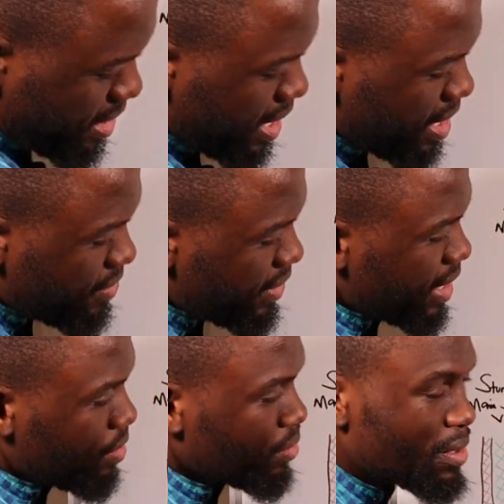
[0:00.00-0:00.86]
the
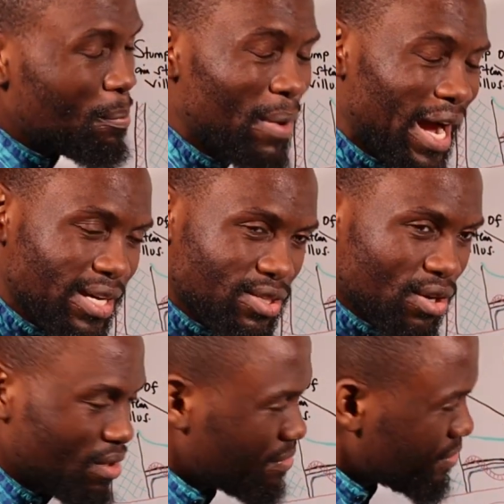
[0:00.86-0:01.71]
area or the part
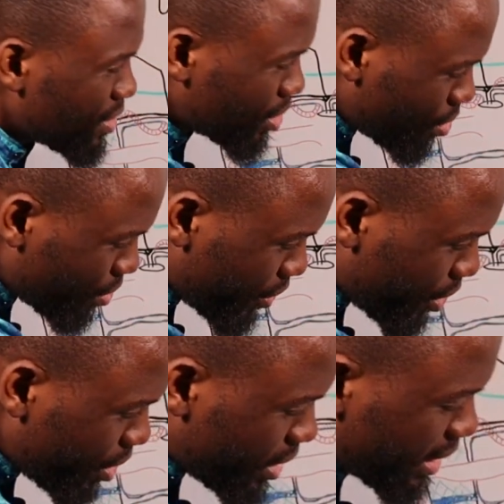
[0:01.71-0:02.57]
of the
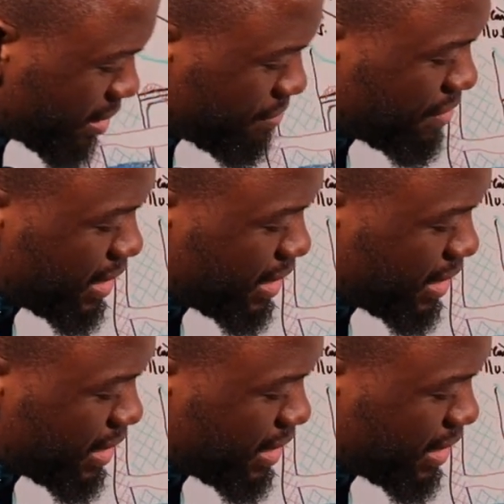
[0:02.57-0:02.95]
chorionic